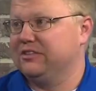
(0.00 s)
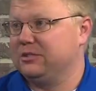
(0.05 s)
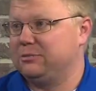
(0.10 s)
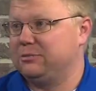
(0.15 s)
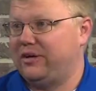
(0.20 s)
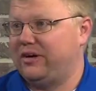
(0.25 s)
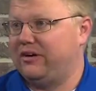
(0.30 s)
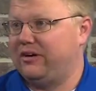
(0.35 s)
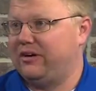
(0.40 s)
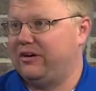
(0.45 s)

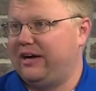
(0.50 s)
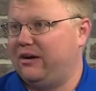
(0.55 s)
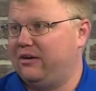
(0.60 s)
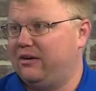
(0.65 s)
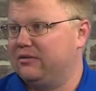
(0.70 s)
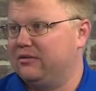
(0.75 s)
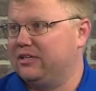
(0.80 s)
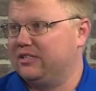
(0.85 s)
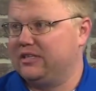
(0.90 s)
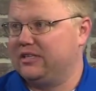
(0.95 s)
spare
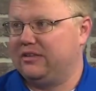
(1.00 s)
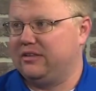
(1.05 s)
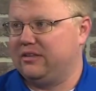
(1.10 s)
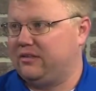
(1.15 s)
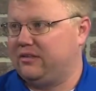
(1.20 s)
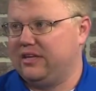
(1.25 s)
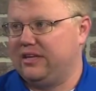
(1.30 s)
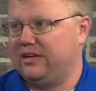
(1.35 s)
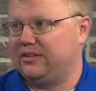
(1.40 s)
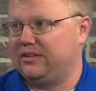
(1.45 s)
now because they
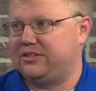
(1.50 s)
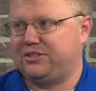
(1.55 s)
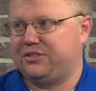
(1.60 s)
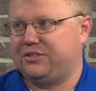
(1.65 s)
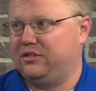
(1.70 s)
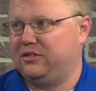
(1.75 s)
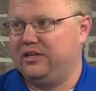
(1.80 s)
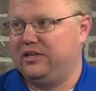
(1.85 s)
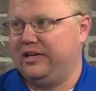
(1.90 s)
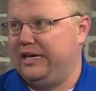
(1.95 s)
think that
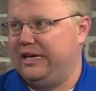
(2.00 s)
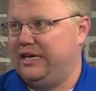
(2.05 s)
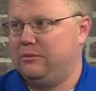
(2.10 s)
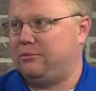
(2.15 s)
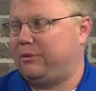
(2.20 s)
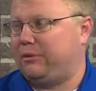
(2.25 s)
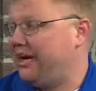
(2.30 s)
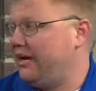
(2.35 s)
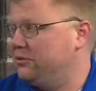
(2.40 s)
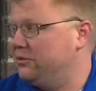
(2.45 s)
extra
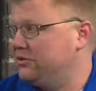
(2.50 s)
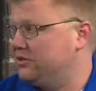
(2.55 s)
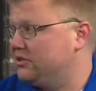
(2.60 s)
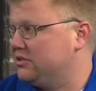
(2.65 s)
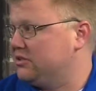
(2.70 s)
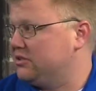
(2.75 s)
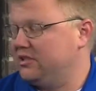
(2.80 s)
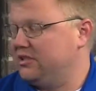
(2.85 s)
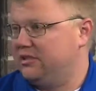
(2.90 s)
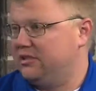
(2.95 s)
8 pounds
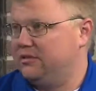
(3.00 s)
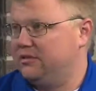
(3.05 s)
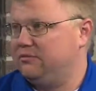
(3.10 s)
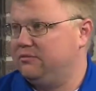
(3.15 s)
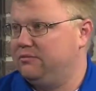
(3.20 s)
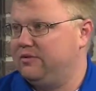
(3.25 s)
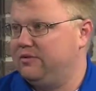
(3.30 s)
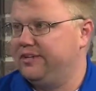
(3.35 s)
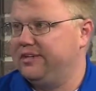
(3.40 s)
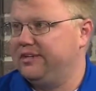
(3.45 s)
is going
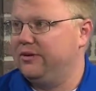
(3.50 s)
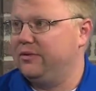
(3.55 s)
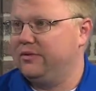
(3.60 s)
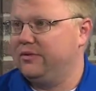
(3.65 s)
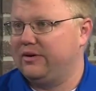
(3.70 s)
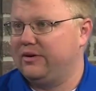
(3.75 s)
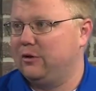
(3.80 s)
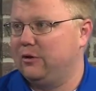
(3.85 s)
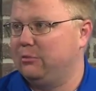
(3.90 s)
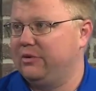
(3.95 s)
to,
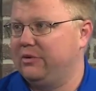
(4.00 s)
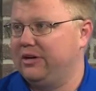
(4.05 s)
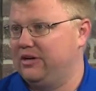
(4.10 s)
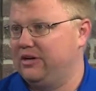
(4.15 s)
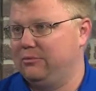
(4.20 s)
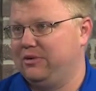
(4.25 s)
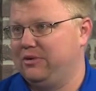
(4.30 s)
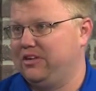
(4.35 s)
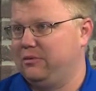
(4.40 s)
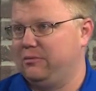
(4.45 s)
help get
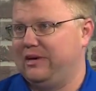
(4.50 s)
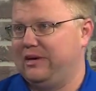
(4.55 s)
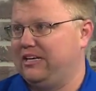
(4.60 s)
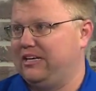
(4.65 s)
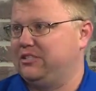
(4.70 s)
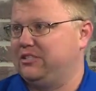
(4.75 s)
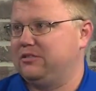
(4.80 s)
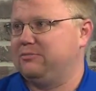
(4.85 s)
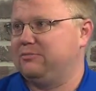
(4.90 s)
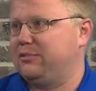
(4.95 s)
them to the
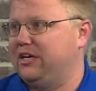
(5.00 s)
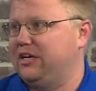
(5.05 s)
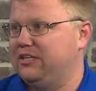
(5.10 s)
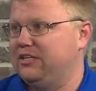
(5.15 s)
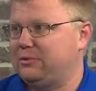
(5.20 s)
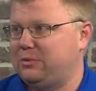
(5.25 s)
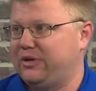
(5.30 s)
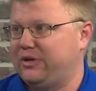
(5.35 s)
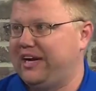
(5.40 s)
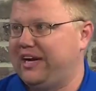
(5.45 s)
magic
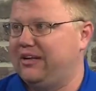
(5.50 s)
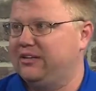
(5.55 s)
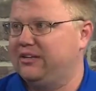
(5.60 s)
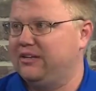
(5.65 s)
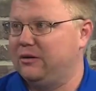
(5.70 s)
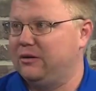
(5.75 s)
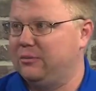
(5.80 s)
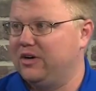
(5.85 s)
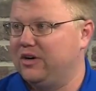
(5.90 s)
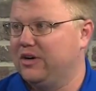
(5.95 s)
miles per gallon
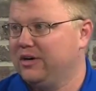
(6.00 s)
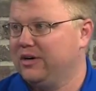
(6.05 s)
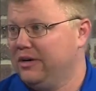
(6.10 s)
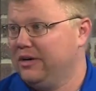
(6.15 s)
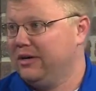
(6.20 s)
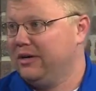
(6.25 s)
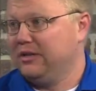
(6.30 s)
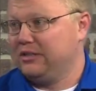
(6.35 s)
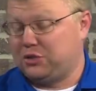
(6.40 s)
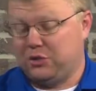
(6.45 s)
number.
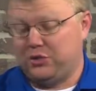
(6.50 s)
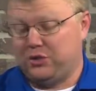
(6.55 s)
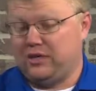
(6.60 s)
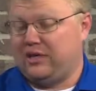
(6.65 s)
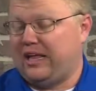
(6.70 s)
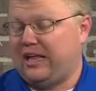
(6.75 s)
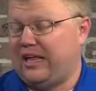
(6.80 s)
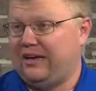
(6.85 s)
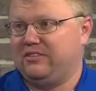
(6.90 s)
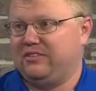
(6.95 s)
So
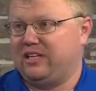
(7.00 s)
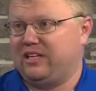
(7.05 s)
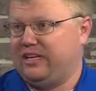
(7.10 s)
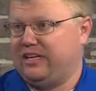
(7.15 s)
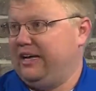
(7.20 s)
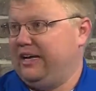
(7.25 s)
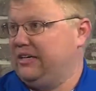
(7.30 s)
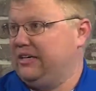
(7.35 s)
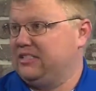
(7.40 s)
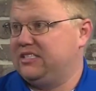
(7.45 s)
they'll have a
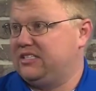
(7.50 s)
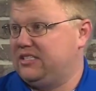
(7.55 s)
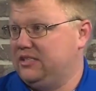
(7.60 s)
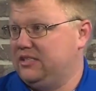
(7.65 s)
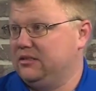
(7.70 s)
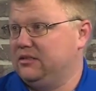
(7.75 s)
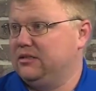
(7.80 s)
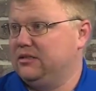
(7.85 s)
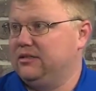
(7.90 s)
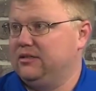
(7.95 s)
can of
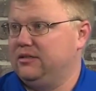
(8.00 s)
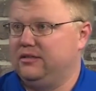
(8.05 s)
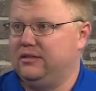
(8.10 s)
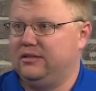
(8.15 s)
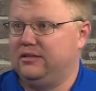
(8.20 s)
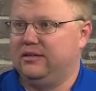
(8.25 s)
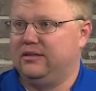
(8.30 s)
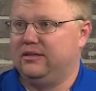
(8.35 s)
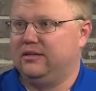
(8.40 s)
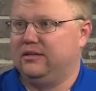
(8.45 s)
sealant
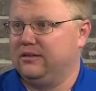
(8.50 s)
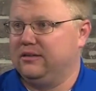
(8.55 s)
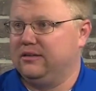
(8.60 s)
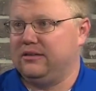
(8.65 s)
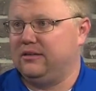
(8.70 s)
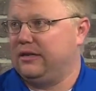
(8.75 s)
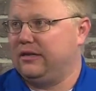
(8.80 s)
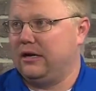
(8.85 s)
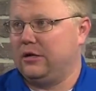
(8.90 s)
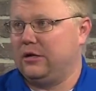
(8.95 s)
and a
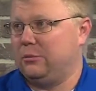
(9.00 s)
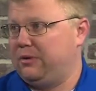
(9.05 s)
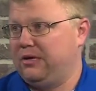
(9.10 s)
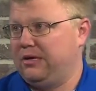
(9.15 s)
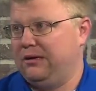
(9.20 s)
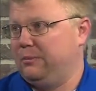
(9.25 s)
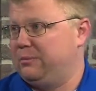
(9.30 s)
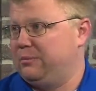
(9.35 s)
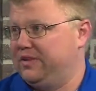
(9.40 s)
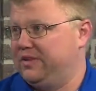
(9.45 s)
little air
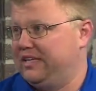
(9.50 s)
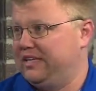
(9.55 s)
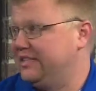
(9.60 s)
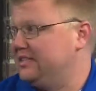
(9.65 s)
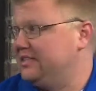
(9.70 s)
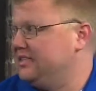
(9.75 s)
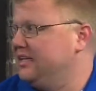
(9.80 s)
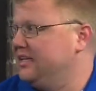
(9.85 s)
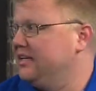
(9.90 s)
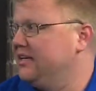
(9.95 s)
pump, and
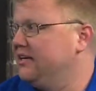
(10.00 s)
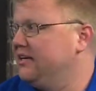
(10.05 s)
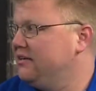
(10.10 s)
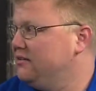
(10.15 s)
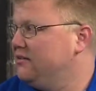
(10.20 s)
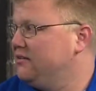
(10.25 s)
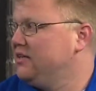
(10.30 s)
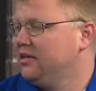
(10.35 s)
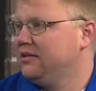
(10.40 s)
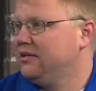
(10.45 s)
that's it.
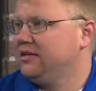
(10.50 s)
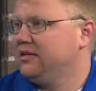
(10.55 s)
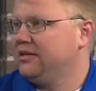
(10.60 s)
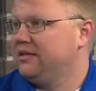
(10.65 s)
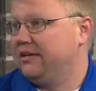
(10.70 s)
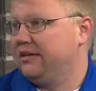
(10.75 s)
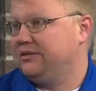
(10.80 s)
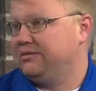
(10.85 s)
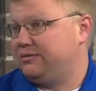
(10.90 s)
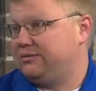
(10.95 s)

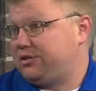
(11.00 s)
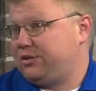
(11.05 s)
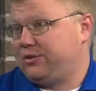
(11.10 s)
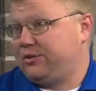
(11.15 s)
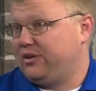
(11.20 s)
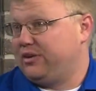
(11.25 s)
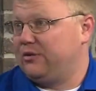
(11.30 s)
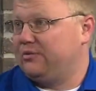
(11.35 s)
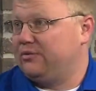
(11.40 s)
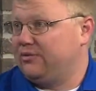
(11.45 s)
And so,
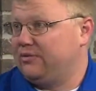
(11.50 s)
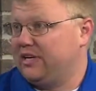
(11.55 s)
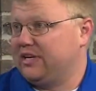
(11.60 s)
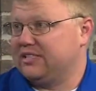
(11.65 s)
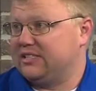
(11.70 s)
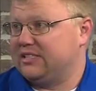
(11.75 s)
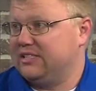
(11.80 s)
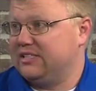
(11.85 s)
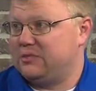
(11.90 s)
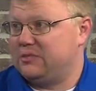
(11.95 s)
like
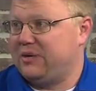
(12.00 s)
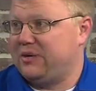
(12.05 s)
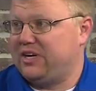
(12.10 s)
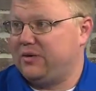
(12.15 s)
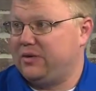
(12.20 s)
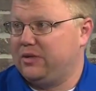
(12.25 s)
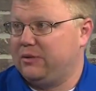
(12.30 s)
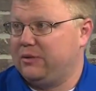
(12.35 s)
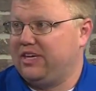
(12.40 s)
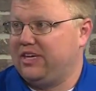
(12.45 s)
I said, that's
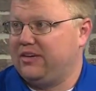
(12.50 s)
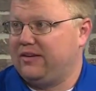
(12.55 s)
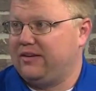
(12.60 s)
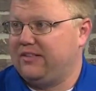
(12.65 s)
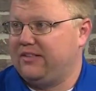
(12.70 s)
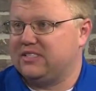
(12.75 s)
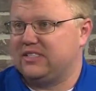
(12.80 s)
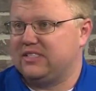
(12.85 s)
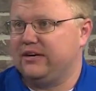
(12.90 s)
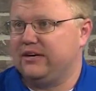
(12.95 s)
better than being on
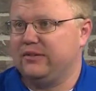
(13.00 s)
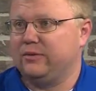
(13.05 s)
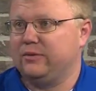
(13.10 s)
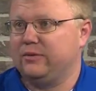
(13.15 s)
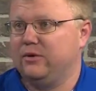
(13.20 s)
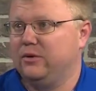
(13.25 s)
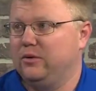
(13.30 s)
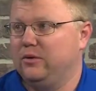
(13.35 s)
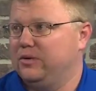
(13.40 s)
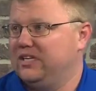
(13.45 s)
the side of the
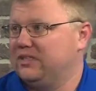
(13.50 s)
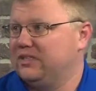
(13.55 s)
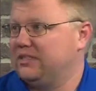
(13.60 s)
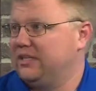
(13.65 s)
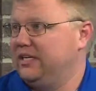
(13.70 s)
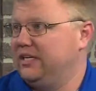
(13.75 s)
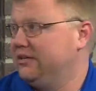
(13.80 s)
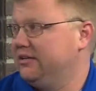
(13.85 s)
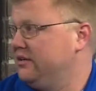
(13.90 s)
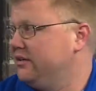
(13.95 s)
road when it's
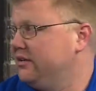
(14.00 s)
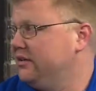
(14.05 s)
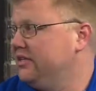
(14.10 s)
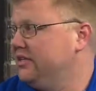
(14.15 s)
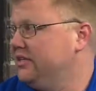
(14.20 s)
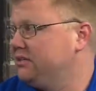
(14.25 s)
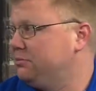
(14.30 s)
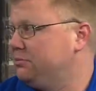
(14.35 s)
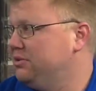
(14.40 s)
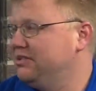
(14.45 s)
8
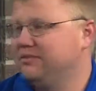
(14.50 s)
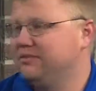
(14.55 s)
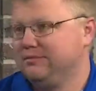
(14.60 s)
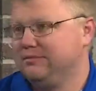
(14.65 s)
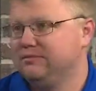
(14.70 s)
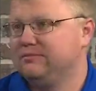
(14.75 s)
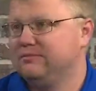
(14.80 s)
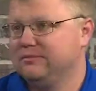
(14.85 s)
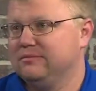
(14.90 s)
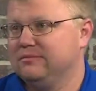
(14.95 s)
degrees, but
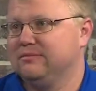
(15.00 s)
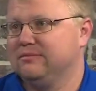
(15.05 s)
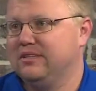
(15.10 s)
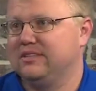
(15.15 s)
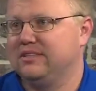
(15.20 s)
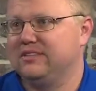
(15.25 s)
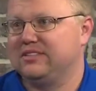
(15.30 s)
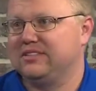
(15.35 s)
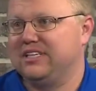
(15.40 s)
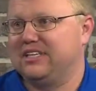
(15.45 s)

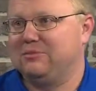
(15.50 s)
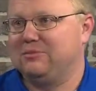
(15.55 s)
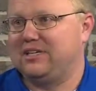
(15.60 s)
at the same